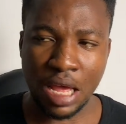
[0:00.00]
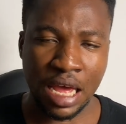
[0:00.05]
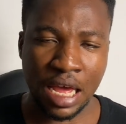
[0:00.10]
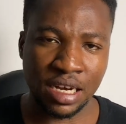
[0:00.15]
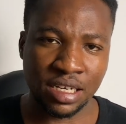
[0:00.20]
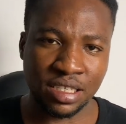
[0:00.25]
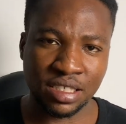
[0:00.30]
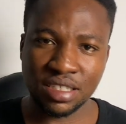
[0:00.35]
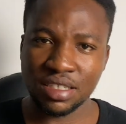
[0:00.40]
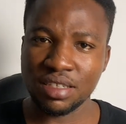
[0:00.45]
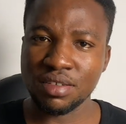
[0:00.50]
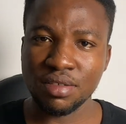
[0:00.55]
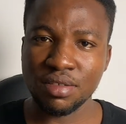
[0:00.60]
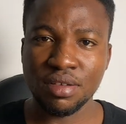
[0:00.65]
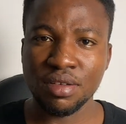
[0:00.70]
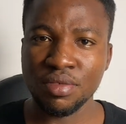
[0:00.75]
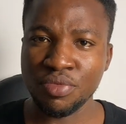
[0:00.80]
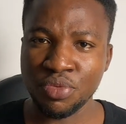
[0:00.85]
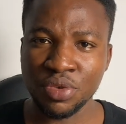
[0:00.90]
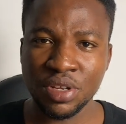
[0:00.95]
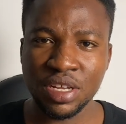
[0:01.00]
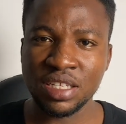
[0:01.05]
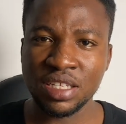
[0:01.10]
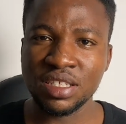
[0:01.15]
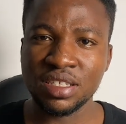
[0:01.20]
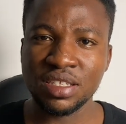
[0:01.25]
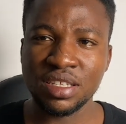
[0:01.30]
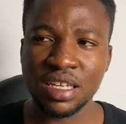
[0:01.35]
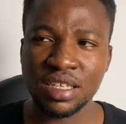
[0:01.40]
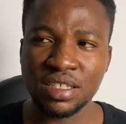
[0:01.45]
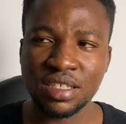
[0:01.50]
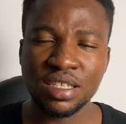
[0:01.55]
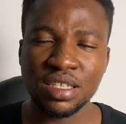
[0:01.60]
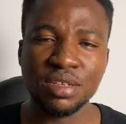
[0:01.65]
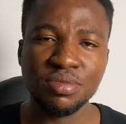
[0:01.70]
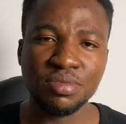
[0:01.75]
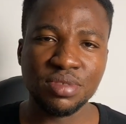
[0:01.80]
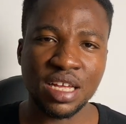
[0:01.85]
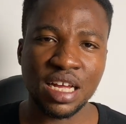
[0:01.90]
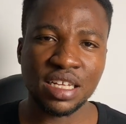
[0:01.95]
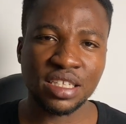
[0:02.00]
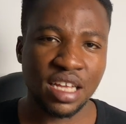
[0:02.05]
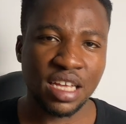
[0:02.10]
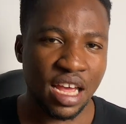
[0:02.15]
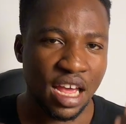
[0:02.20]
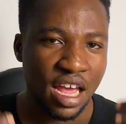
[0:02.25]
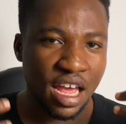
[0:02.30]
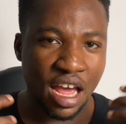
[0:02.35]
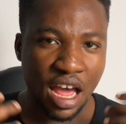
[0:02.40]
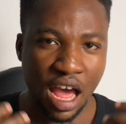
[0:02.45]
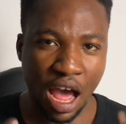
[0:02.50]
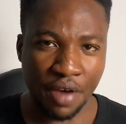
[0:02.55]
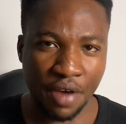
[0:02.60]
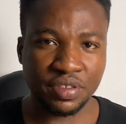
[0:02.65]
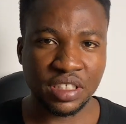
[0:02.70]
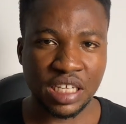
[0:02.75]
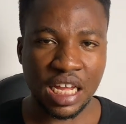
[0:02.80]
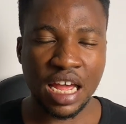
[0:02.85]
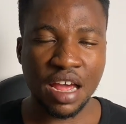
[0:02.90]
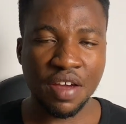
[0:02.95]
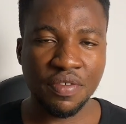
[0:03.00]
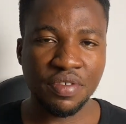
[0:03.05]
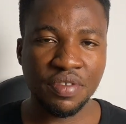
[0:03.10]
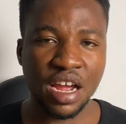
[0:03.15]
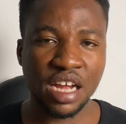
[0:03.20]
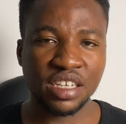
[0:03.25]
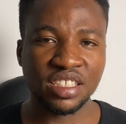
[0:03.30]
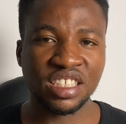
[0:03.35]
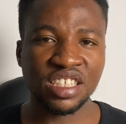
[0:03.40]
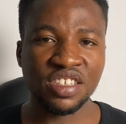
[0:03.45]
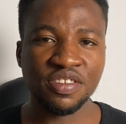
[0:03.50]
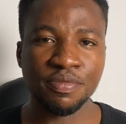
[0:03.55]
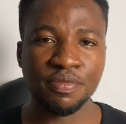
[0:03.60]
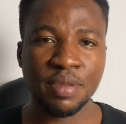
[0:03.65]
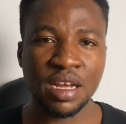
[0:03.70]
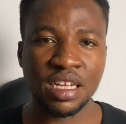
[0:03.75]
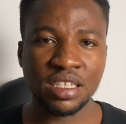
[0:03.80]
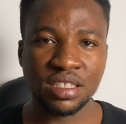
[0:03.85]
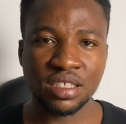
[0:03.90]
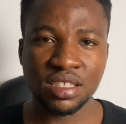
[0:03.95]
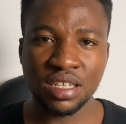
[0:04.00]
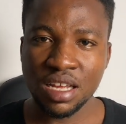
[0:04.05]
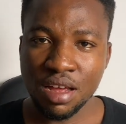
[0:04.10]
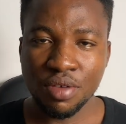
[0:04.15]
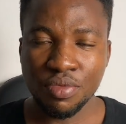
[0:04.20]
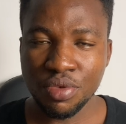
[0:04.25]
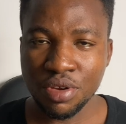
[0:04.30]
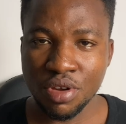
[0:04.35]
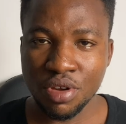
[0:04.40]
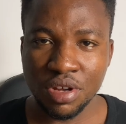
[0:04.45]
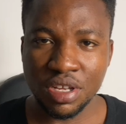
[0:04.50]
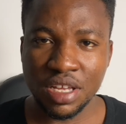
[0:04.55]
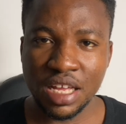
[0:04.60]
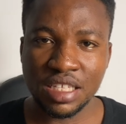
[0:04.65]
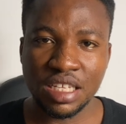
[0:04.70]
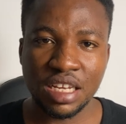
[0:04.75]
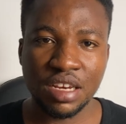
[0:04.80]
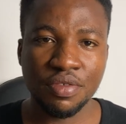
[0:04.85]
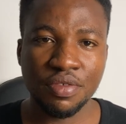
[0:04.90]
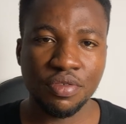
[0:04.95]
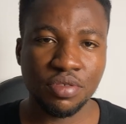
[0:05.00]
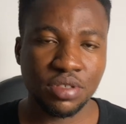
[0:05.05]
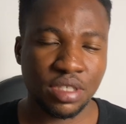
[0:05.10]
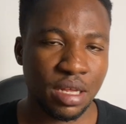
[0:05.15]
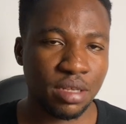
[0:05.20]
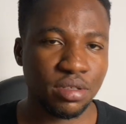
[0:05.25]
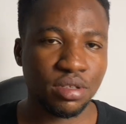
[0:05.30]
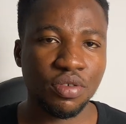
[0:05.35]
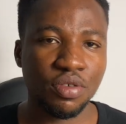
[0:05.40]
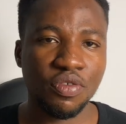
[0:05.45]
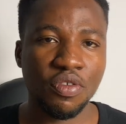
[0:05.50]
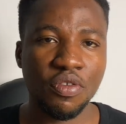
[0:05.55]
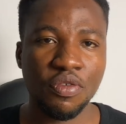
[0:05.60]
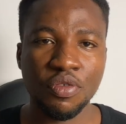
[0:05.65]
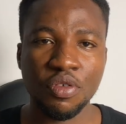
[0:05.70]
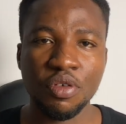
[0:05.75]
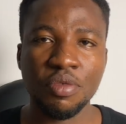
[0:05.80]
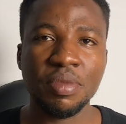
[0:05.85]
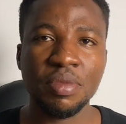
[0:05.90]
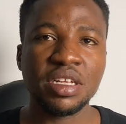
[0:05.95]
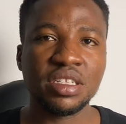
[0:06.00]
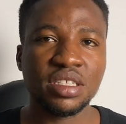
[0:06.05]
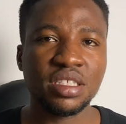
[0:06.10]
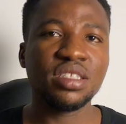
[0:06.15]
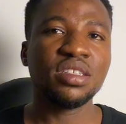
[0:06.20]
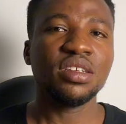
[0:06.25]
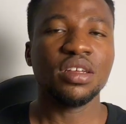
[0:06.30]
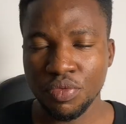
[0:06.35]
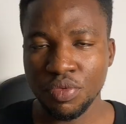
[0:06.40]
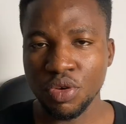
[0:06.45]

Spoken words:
and it seems that after every achievement, we don't get any sense of fulfillment.